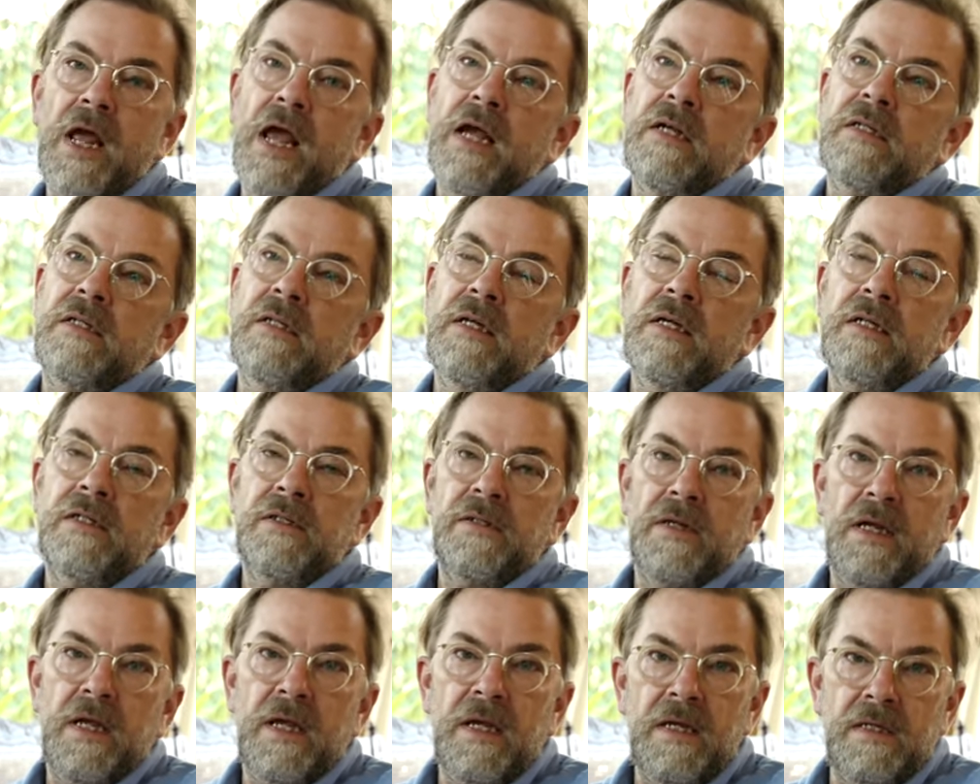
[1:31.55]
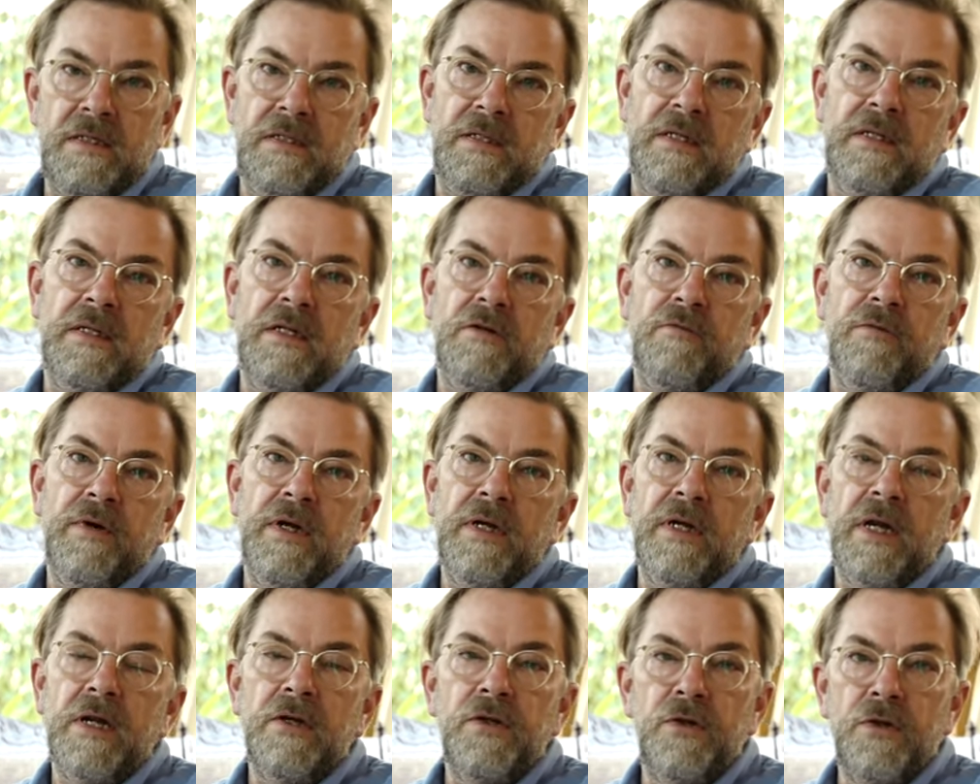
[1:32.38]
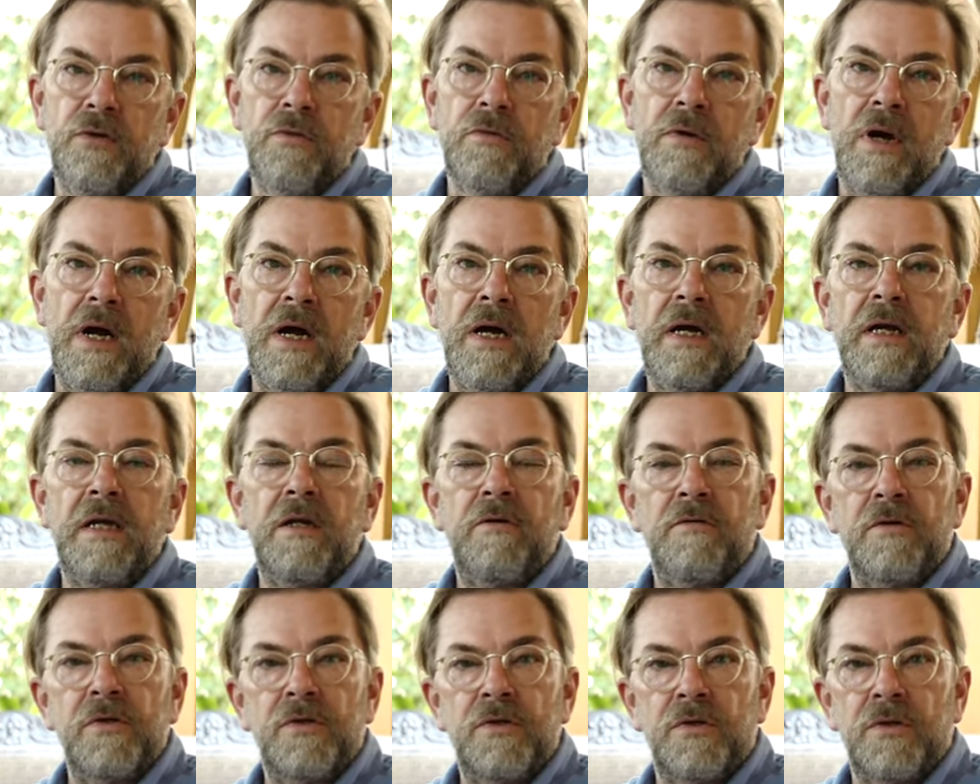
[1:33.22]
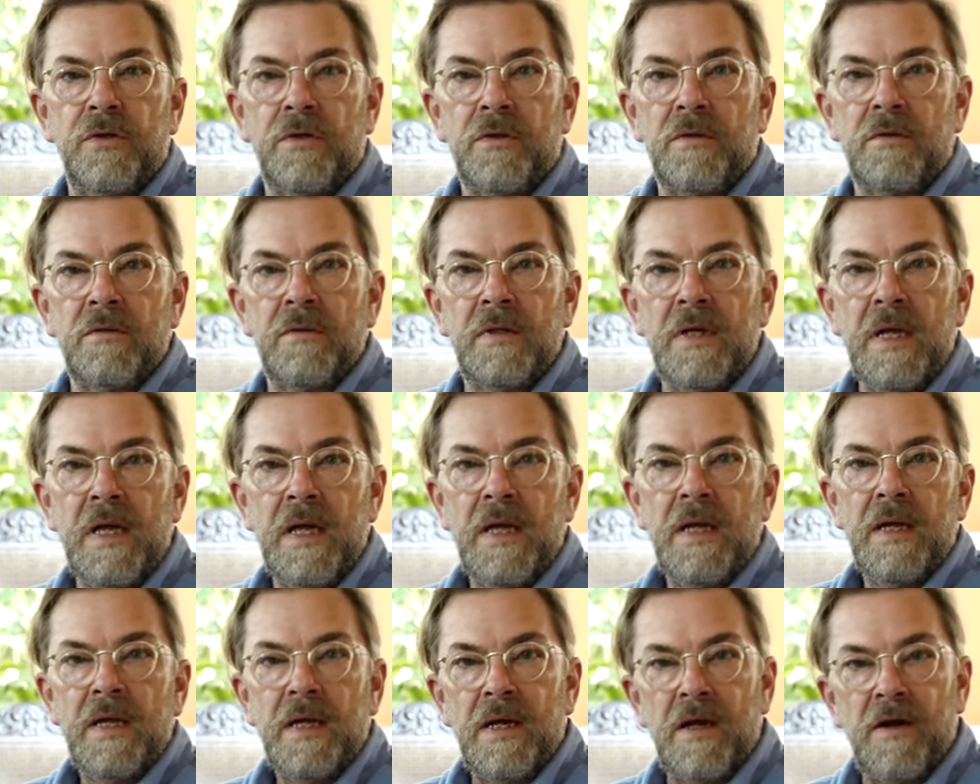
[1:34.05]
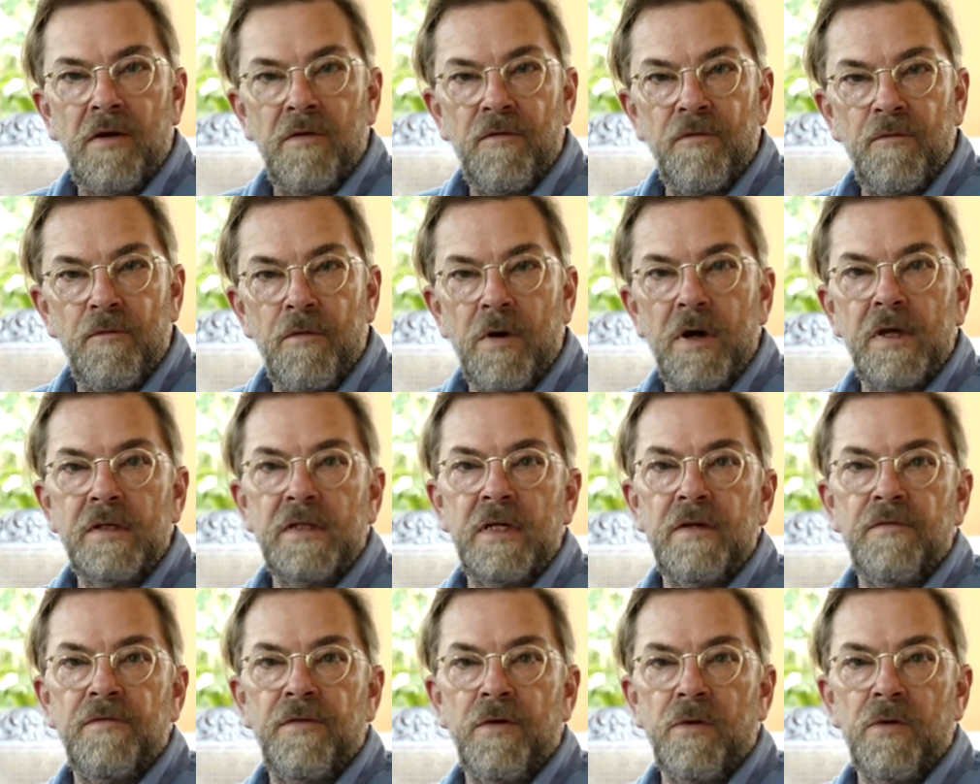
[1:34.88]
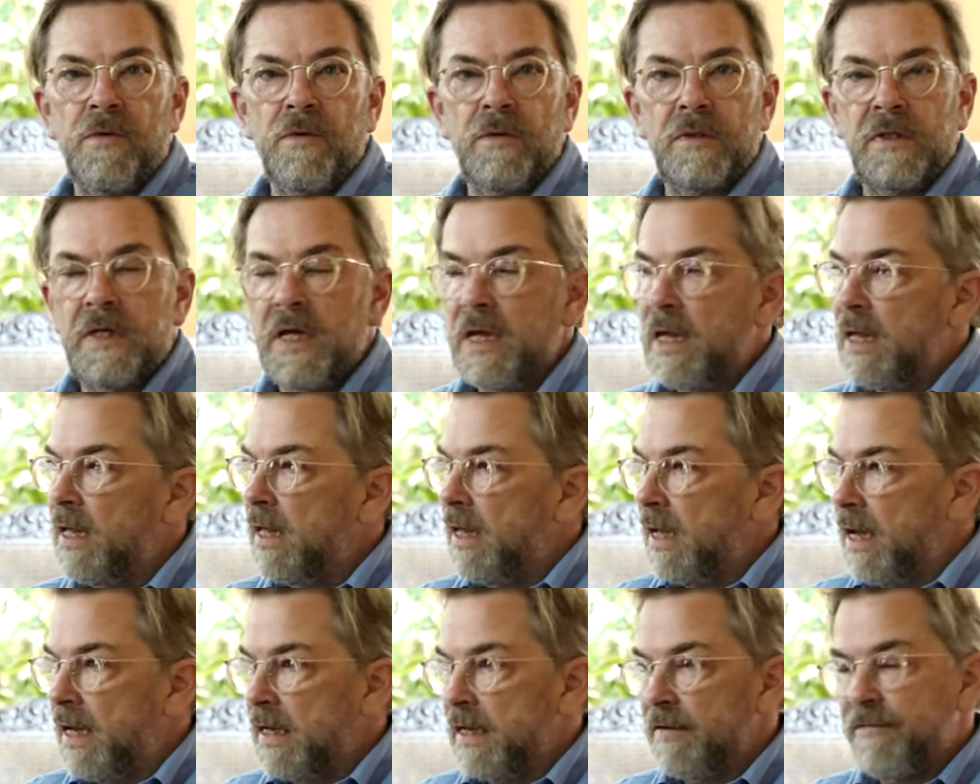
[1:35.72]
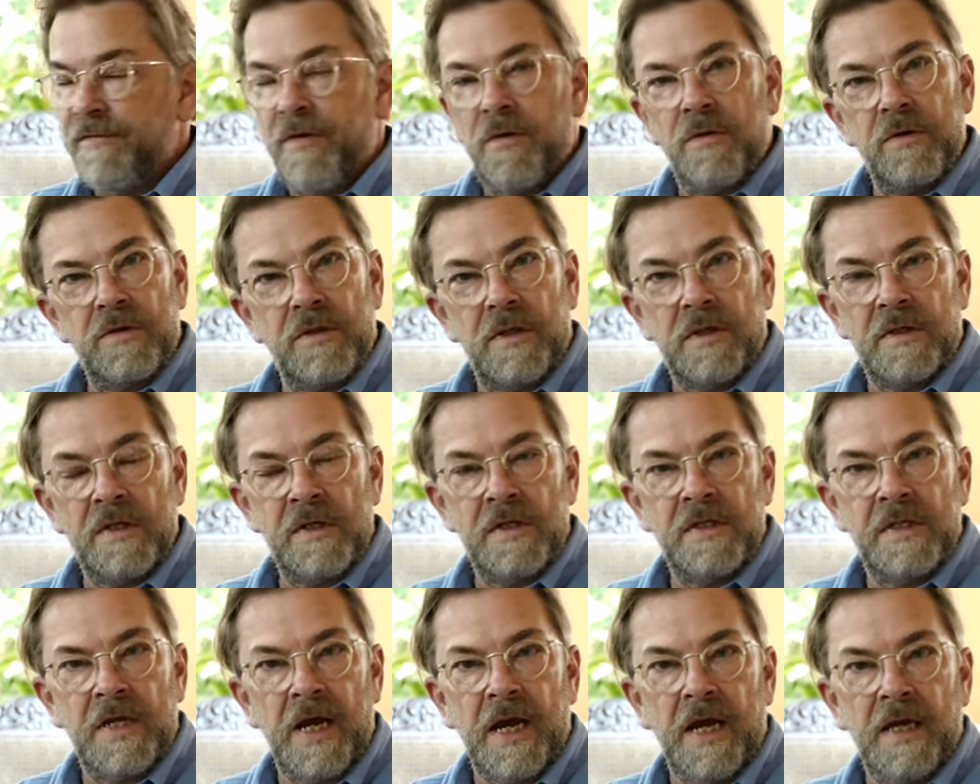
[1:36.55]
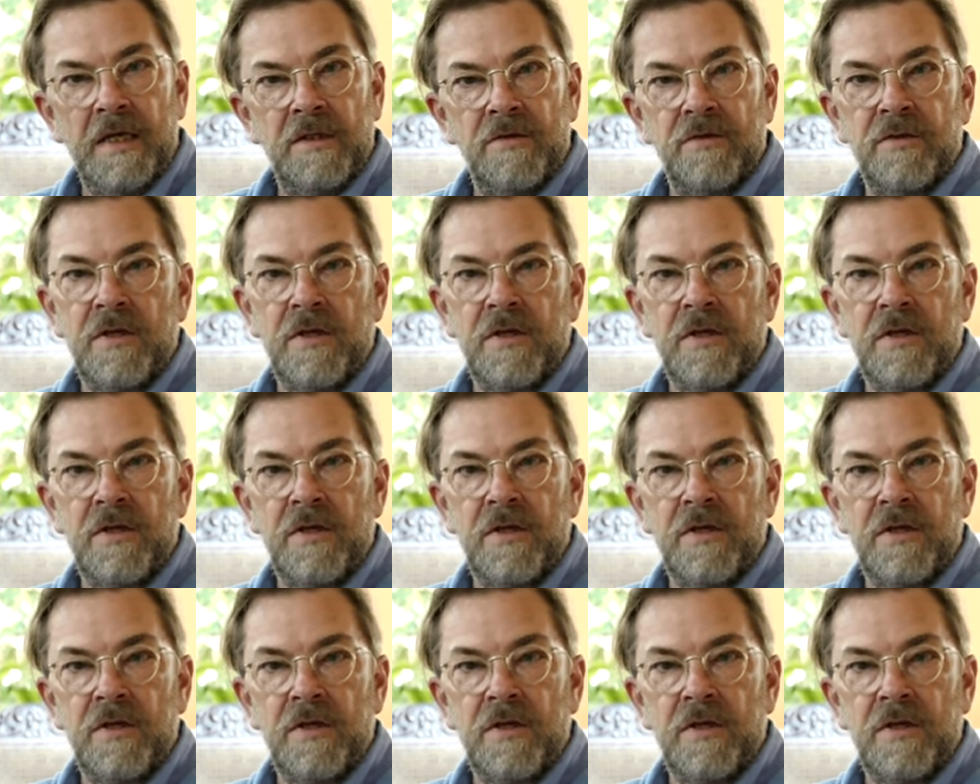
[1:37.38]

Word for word: Actually, it's easier in the way that you are in control of what is in focus, and the focus doesn't change.